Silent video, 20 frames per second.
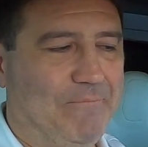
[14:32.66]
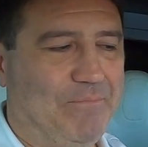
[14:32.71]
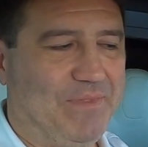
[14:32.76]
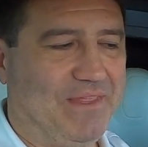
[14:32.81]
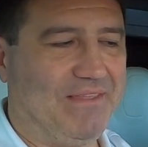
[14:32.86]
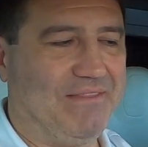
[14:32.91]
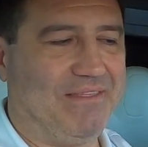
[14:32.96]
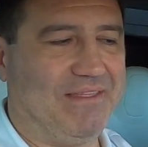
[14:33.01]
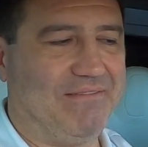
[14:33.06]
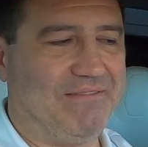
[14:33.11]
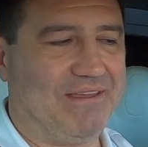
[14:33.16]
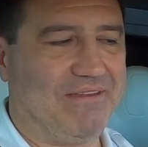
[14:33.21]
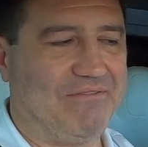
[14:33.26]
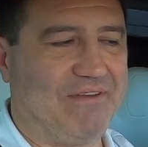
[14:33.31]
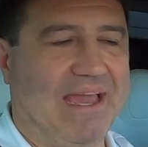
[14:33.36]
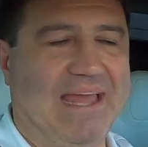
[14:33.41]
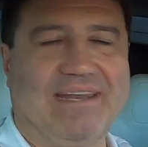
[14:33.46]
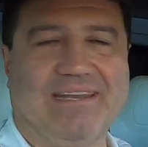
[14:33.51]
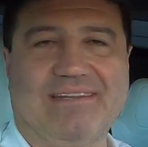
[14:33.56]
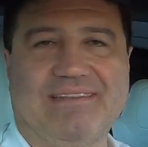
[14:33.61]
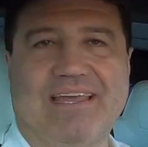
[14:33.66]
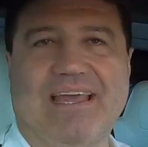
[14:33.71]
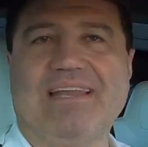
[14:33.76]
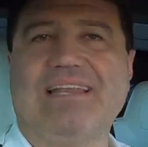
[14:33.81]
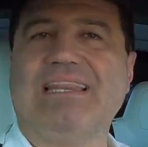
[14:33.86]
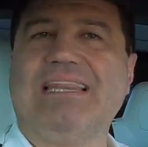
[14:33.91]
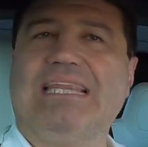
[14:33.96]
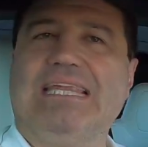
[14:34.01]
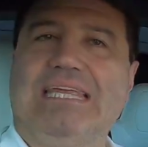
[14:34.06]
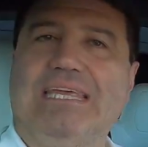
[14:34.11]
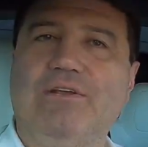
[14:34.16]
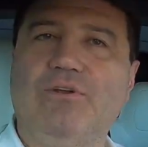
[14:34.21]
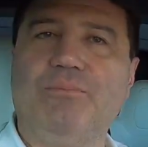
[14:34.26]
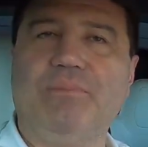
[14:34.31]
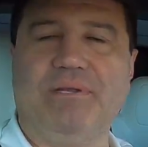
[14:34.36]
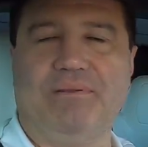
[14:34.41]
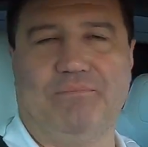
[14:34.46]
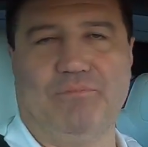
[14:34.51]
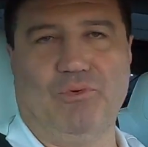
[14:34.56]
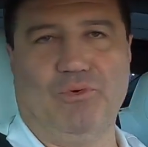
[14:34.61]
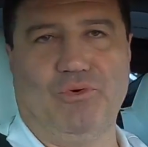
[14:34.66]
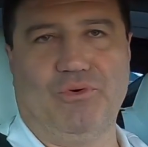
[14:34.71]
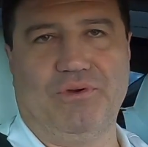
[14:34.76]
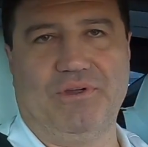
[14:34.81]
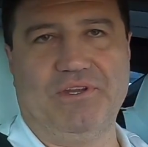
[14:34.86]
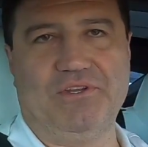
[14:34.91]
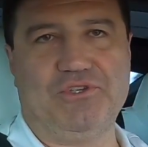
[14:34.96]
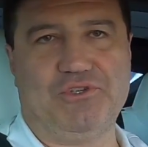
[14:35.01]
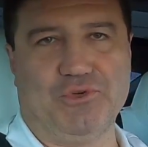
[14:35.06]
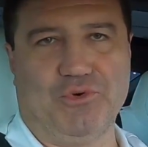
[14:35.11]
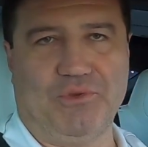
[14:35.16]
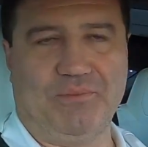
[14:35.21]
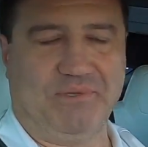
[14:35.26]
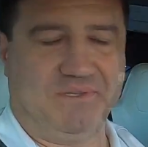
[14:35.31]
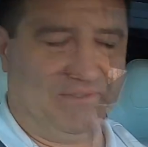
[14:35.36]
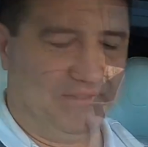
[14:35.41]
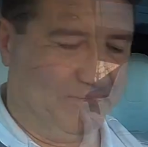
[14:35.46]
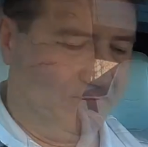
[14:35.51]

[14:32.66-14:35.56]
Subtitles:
they've added that little bit more enjoyment.